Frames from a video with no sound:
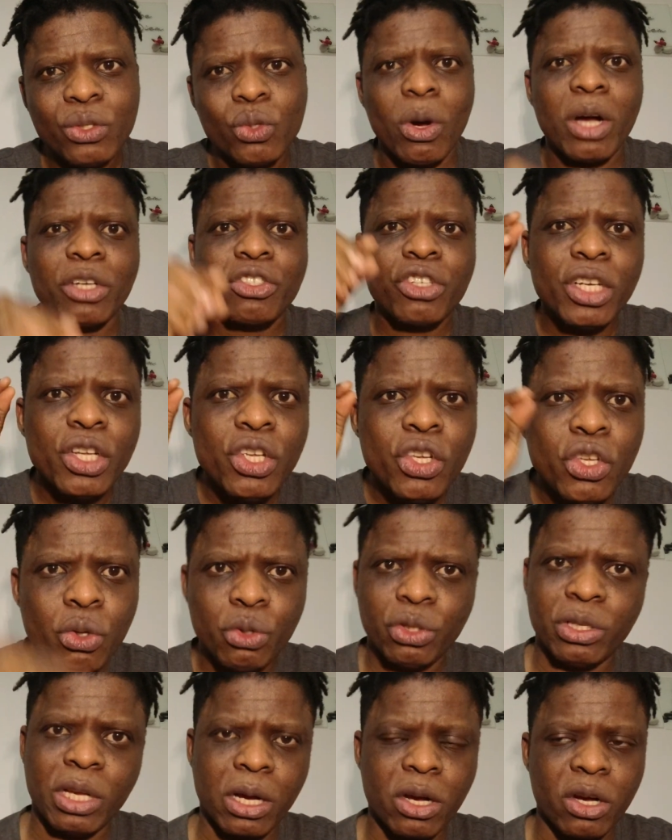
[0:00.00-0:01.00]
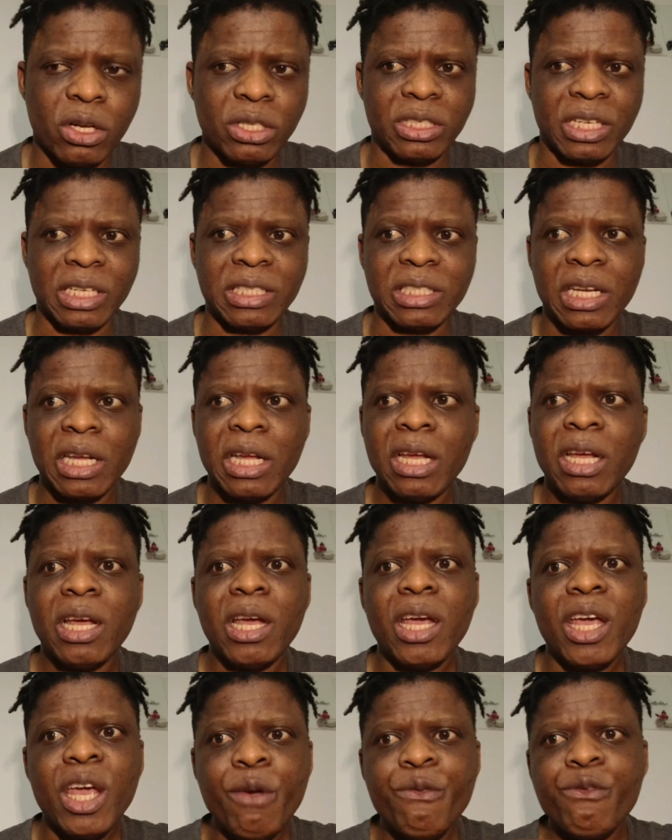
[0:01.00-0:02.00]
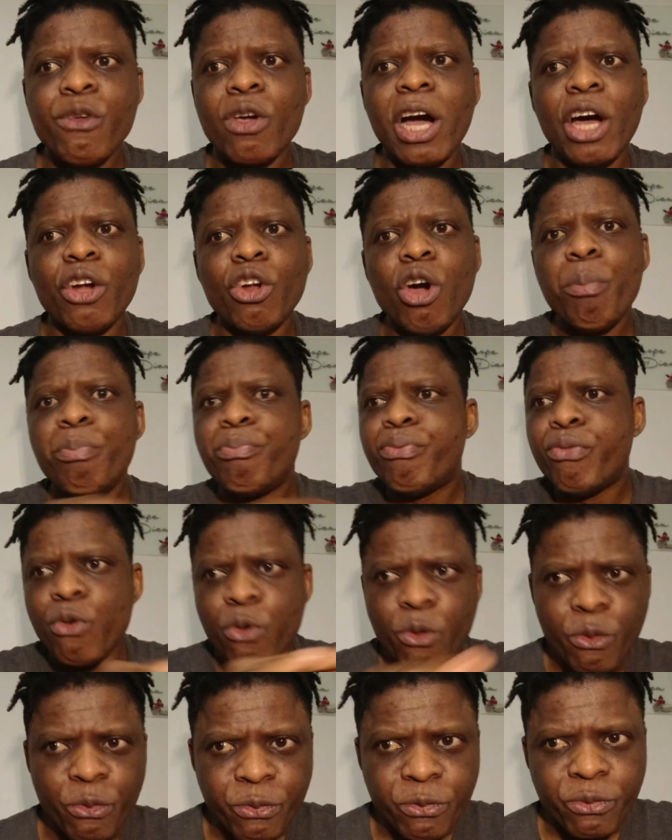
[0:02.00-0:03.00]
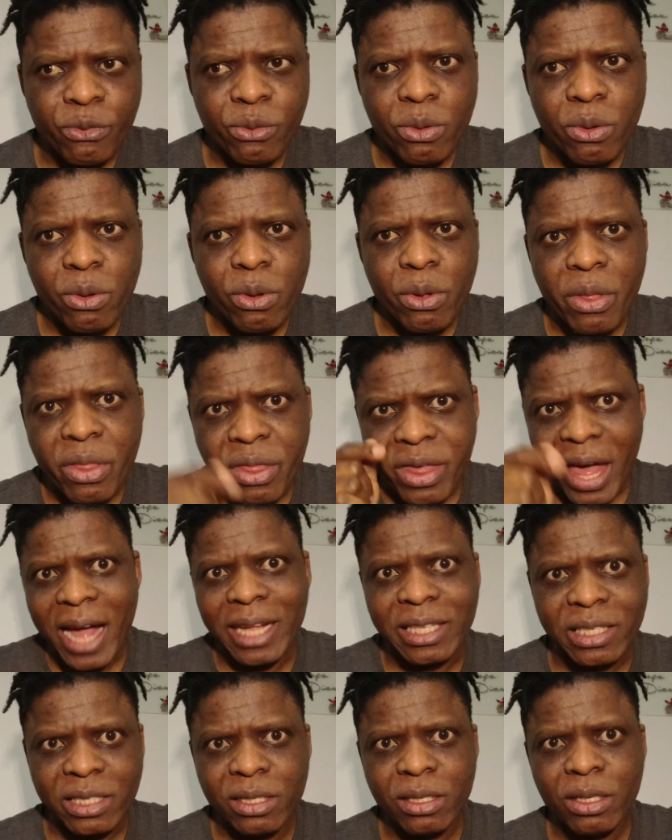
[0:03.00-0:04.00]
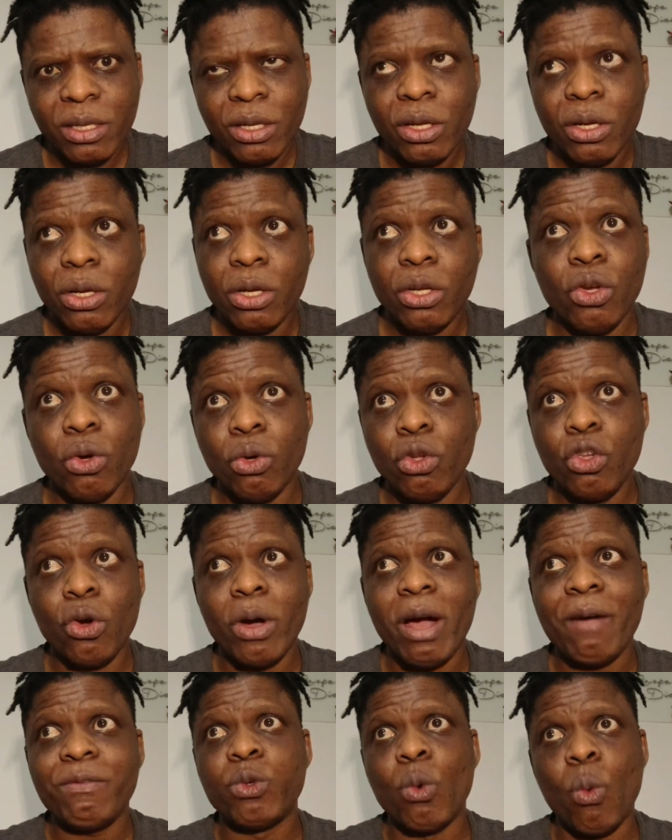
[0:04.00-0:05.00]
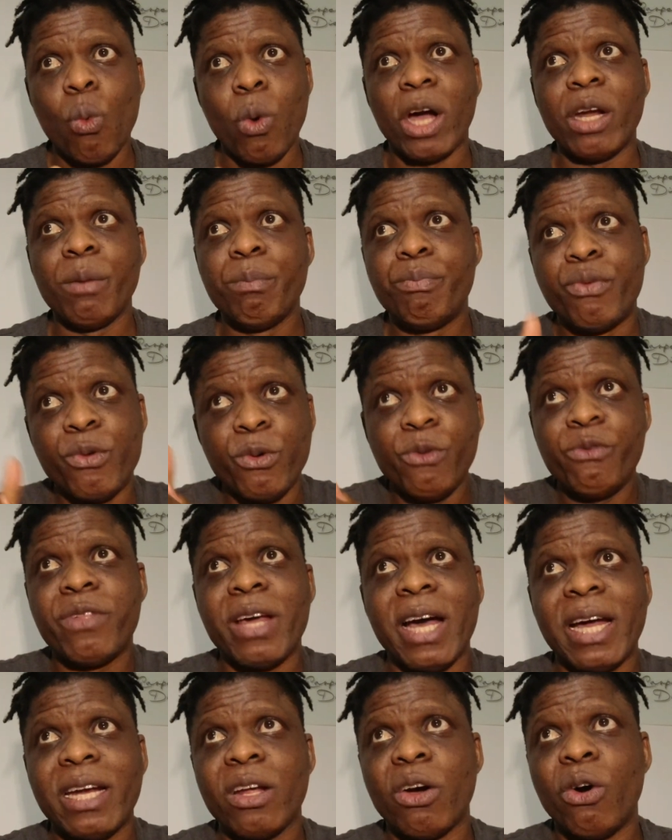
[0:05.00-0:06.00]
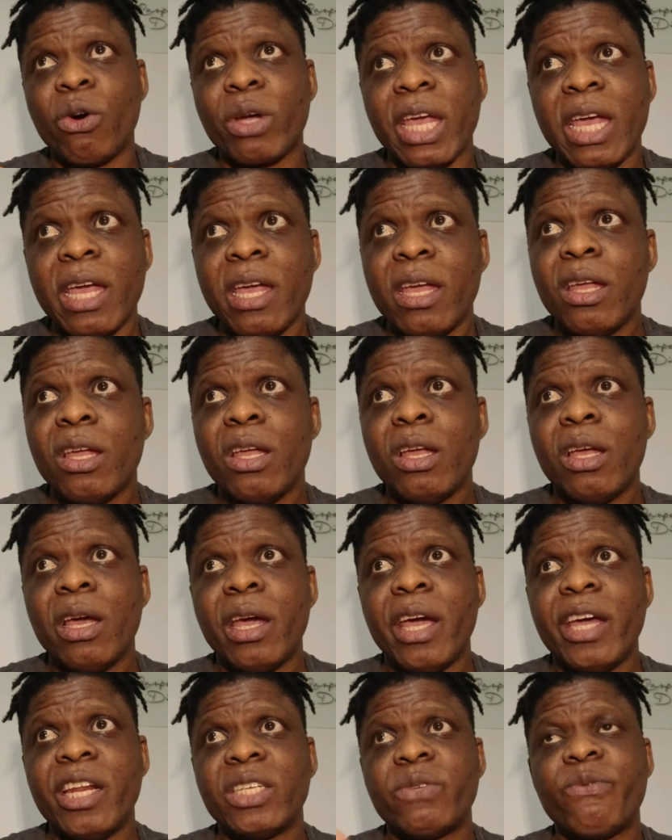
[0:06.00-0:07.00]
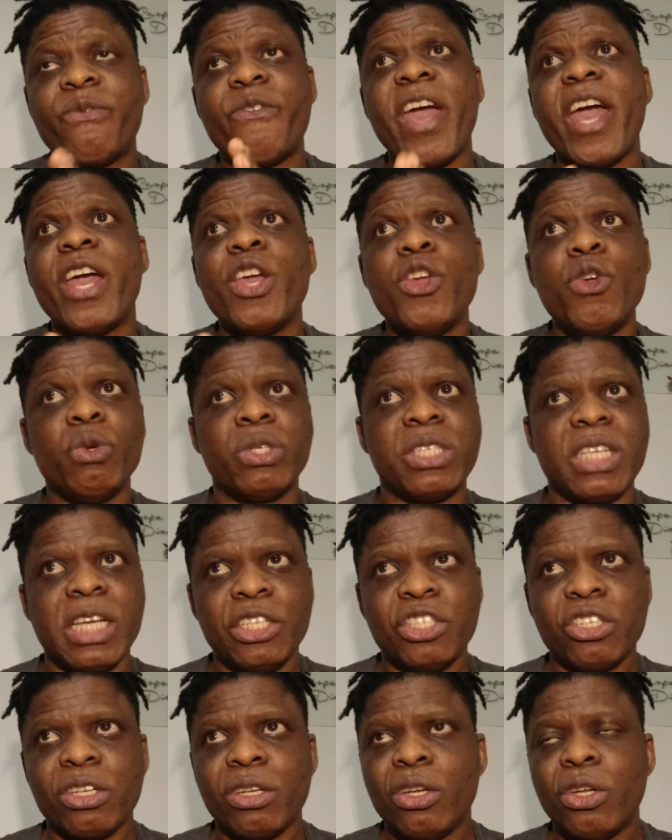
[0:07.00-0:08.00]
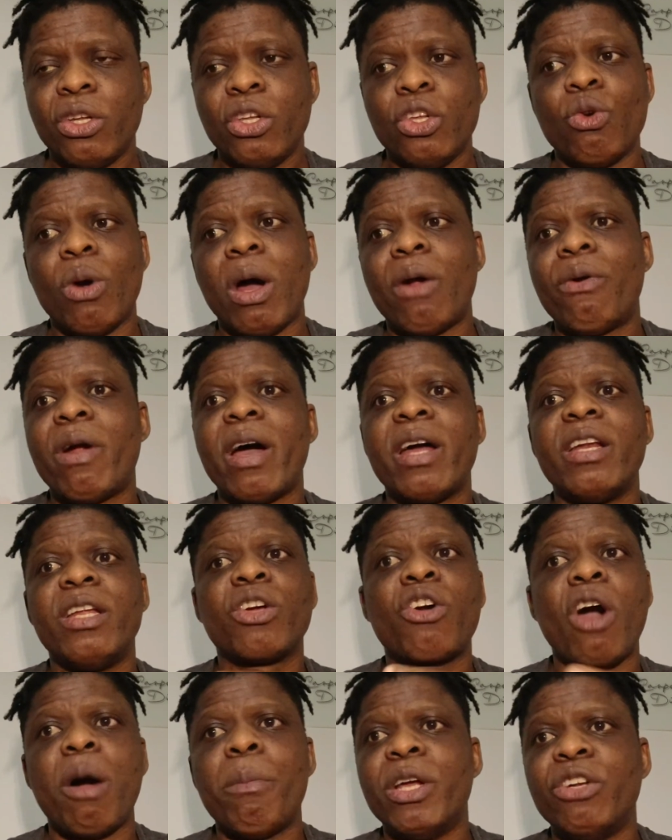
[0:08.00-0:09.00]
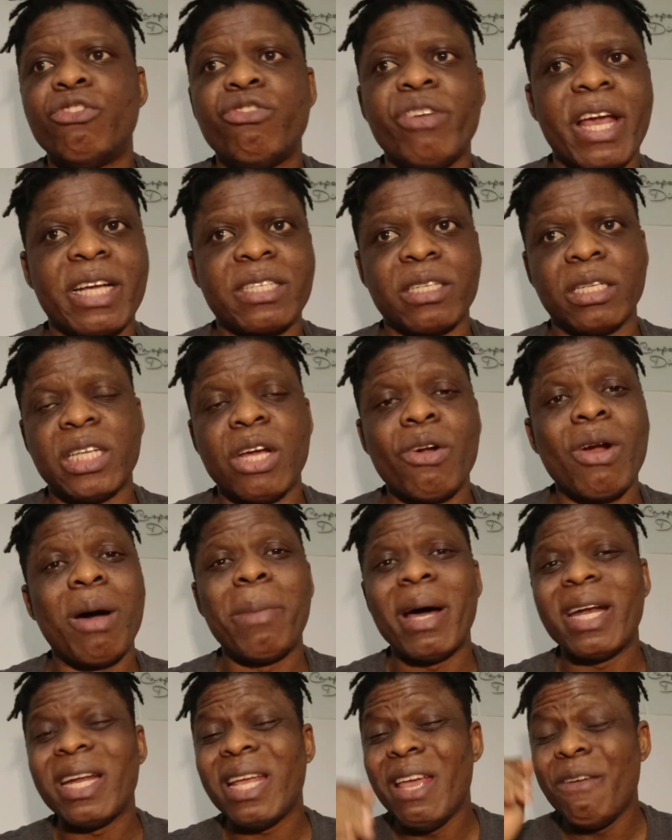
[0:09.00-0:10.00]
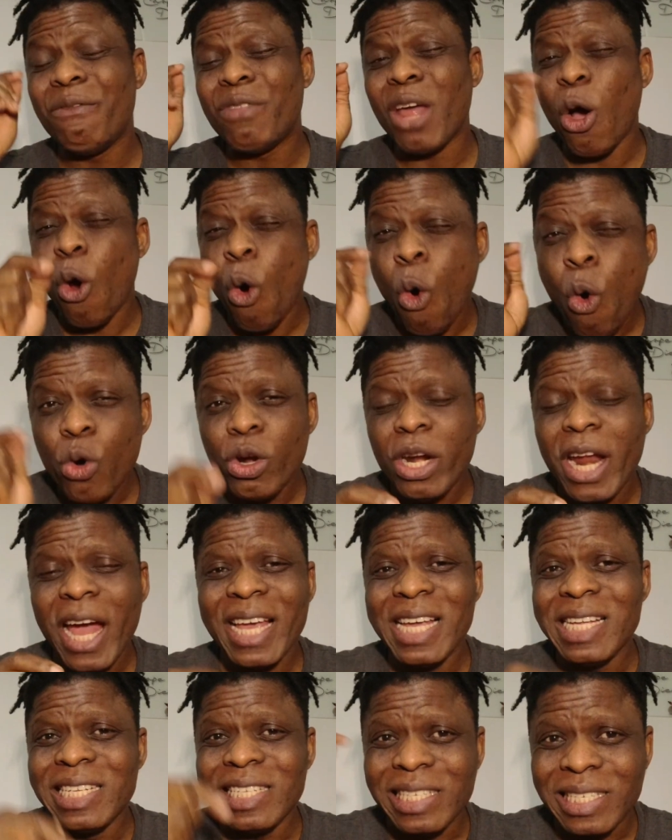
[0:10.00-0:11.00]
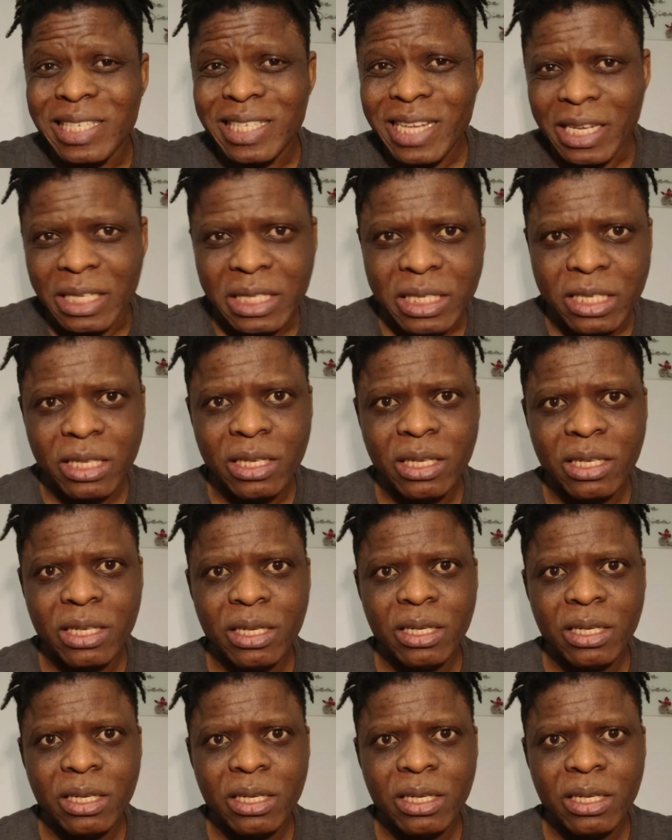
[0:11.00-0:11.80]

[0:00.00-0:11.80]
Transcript: to actually use the content. If you cannot prove that, you have to, one, prove that, okay, it is fair usage, you are running commentary, etc. But if the owner insists